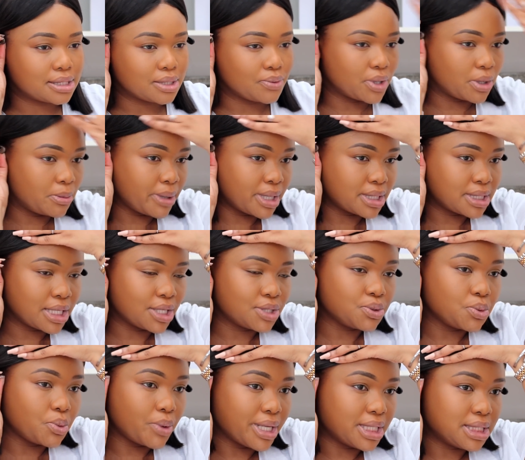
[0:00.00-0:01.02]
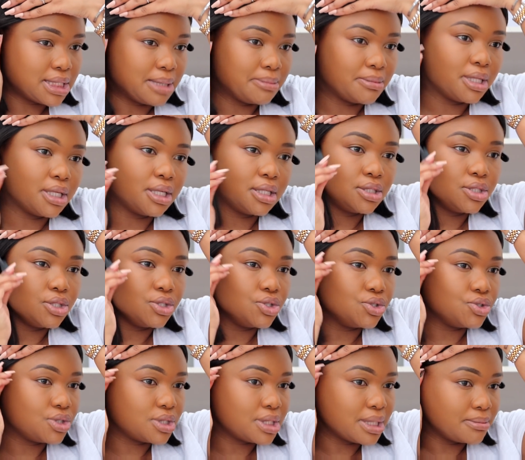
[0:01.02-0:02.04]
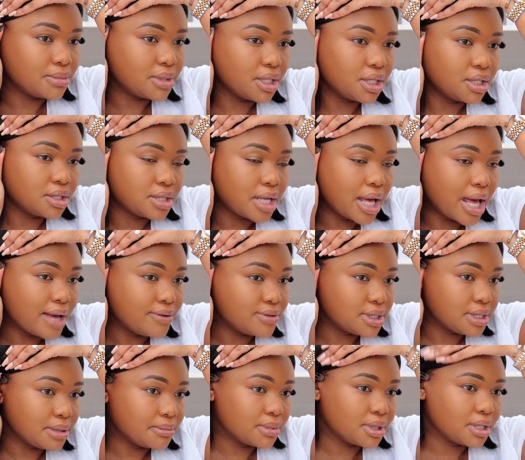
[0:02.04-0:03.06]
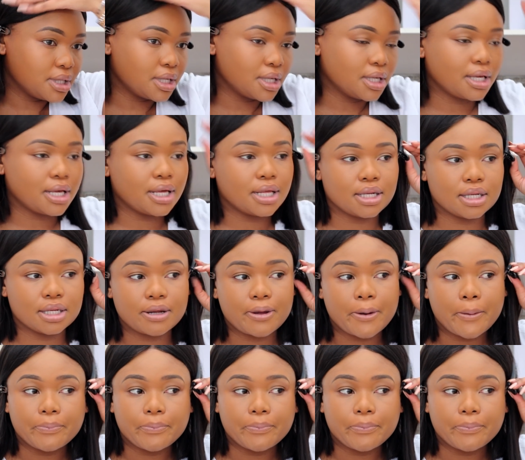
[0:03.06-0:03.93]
I want to be excited to wear something, to use something, to have something. And